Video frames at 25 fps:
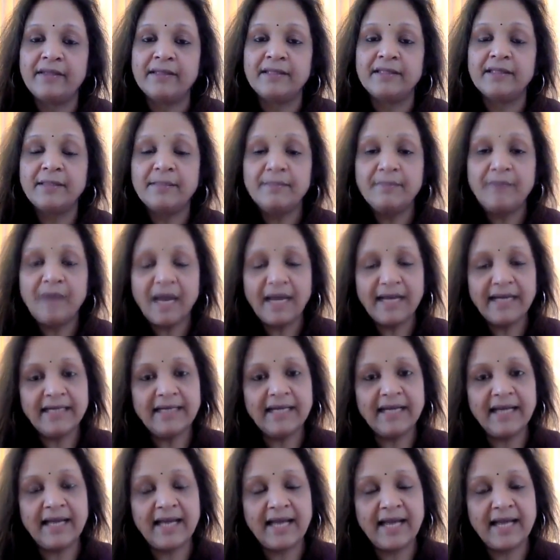The
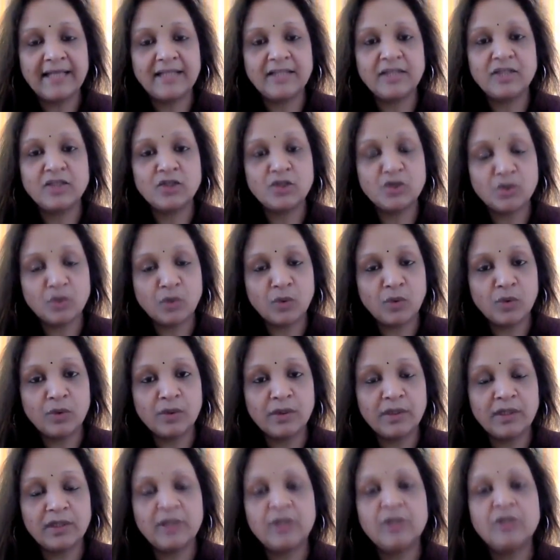mind has
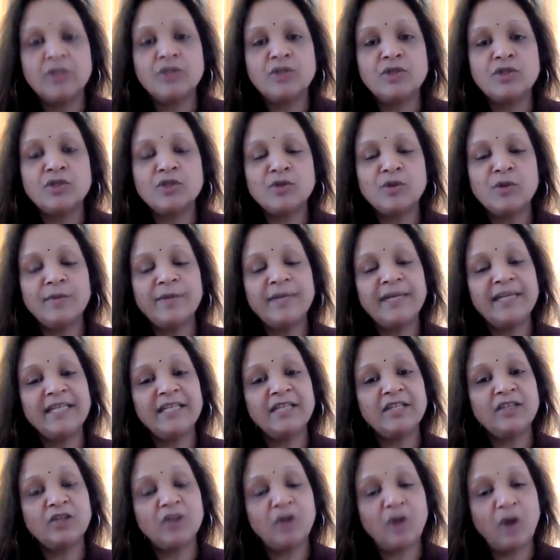stored so
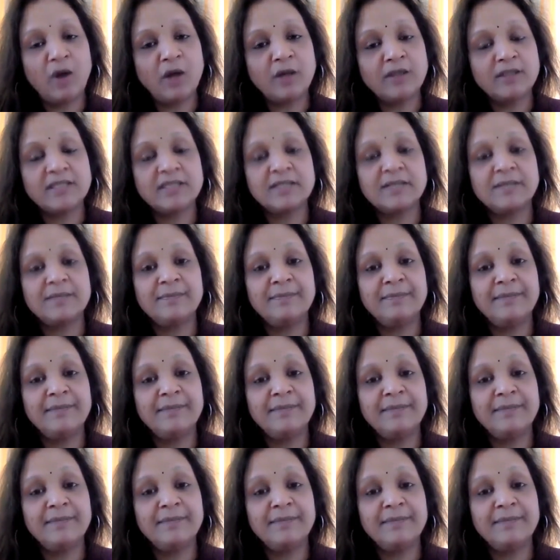many thoughts,